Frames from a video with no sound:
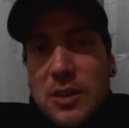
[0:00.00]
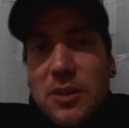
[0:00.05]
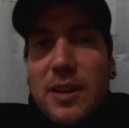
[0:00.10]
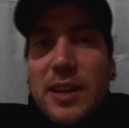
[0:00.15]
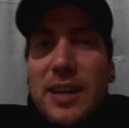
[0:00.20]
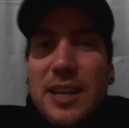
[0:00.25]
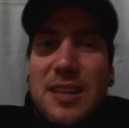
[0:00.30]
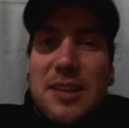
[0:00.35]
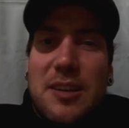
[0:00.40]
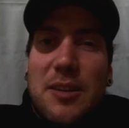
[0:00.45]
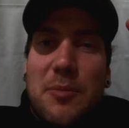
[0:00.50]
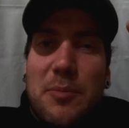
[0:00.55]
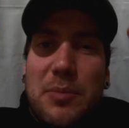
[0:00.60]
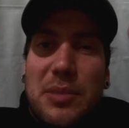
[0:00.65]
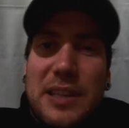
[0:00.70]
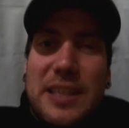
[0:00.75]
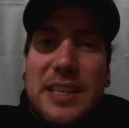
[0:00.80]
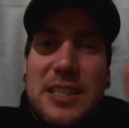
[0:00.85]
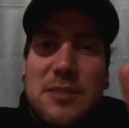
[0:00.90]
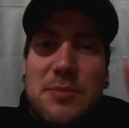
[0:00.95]
And
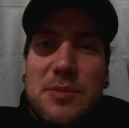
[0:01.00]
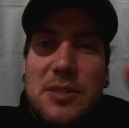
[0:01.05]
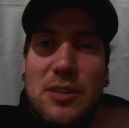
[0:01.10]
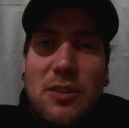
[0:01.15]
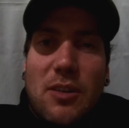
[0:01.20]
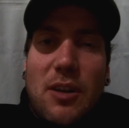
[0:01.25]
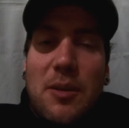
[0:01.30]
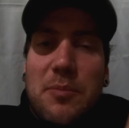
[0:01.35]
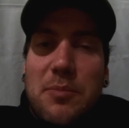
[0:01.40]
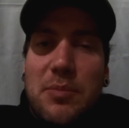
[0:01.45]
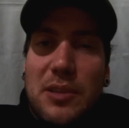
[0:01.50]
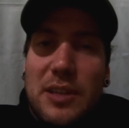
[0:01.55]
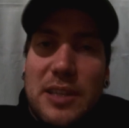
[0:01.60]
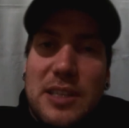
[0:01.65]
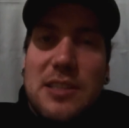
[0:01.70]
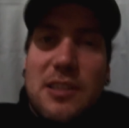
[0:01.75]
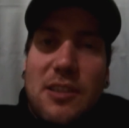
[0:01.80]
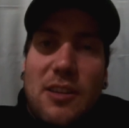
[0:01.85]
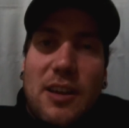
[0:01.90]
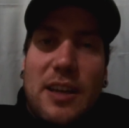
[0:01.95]
please subscribe, please
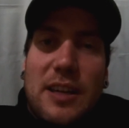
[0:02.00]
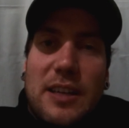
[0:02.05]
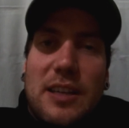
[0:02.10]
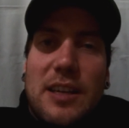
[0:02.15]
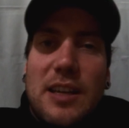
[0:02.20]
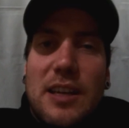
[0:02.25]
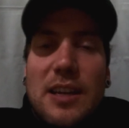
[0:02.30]
like.